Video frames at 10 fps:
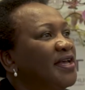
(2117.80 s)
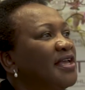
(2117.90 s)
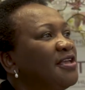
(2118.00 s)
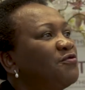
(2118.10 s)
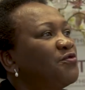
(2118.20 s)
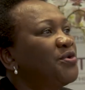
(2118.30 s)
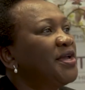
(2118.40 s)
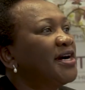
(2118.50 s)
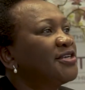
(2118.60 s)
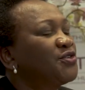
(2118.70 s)
if we
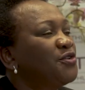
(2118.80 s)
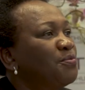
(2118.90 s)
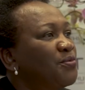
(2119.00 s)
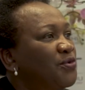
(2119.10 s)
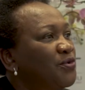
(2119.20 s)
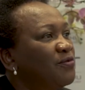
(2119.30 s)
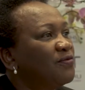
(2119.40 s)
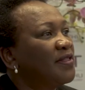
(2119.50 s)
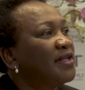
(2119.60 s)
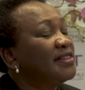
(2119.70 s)
are to improve
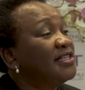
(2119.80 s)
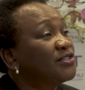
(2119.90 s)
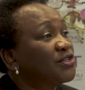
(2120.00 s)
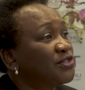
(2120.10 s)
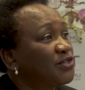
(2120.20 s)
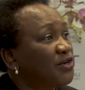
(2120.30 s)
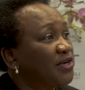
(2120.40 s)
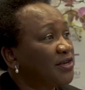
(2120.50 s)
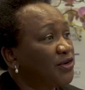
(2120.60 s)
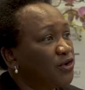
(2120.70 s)
the
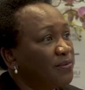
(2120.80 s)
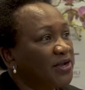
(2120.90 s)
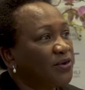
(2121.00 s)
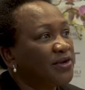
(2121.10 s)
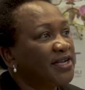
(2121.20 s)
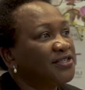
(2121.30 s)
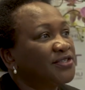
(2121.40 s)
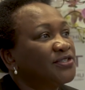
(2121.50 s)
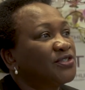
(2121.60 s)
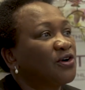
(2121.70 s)
socio-economic
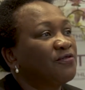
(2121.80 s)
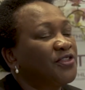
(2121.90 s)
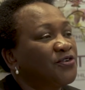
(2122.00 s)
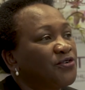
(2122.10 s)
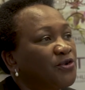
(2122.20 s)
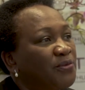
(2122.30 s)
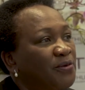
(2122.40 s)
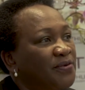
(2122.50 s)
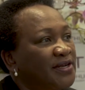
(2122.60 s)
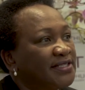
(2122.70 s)
conditions of the rural
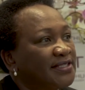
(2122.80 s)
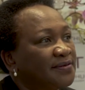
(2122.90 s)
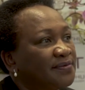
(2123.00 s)
populace.